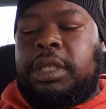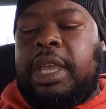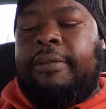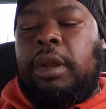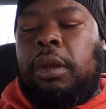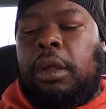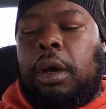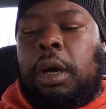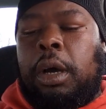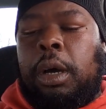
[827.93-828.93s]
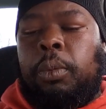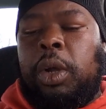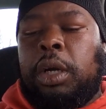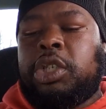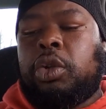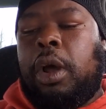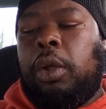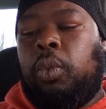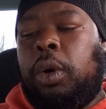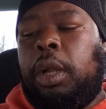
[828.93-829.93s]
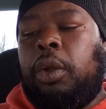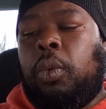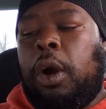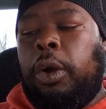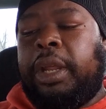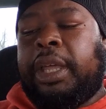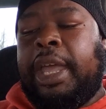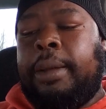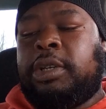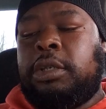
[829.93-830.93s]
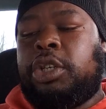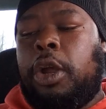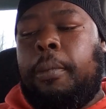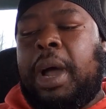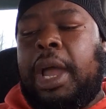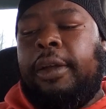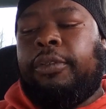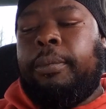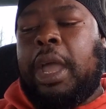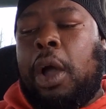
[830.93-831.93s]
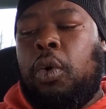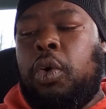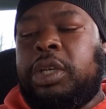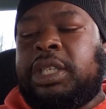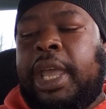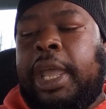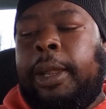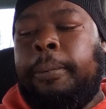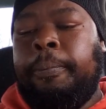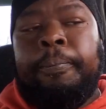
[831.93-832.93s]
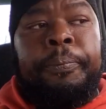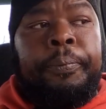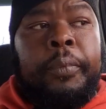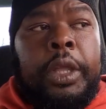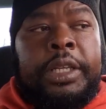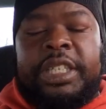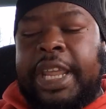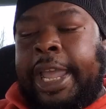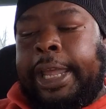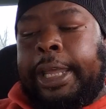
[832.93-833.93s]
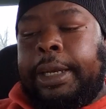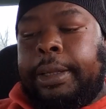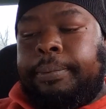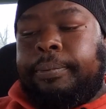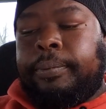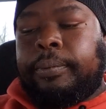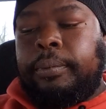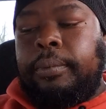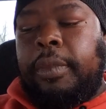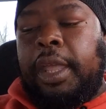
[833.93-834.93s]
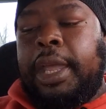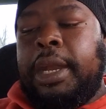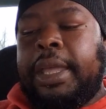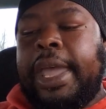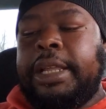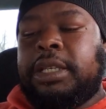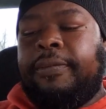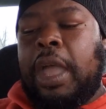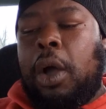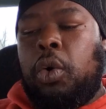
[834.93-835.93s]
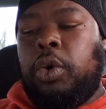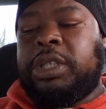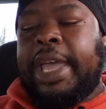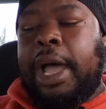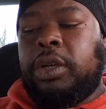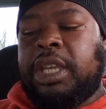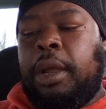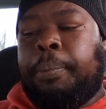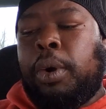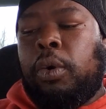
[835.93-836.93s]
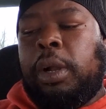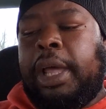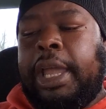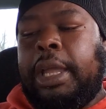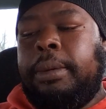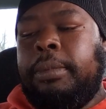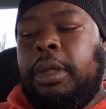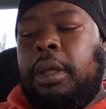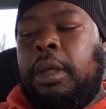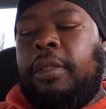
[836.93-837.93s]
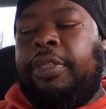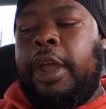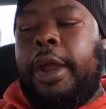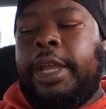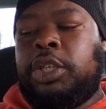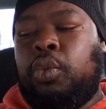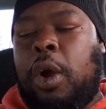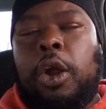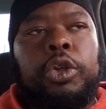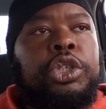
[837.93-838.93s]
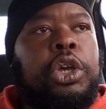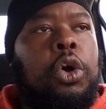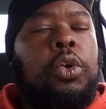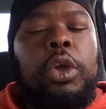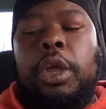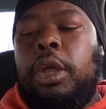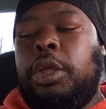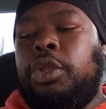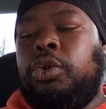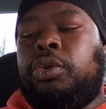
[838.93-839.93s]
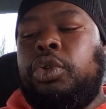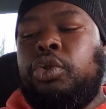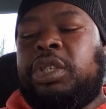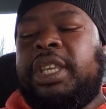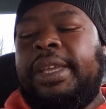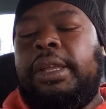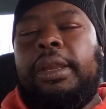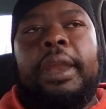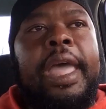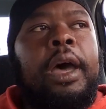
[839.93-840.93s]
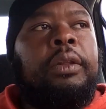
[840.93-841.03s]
And we're going to start at 1. The word that came to Jeremiah from Yahuwah, saying, stand in the gates of Yahuwah's house and proclaim there his words. So you see now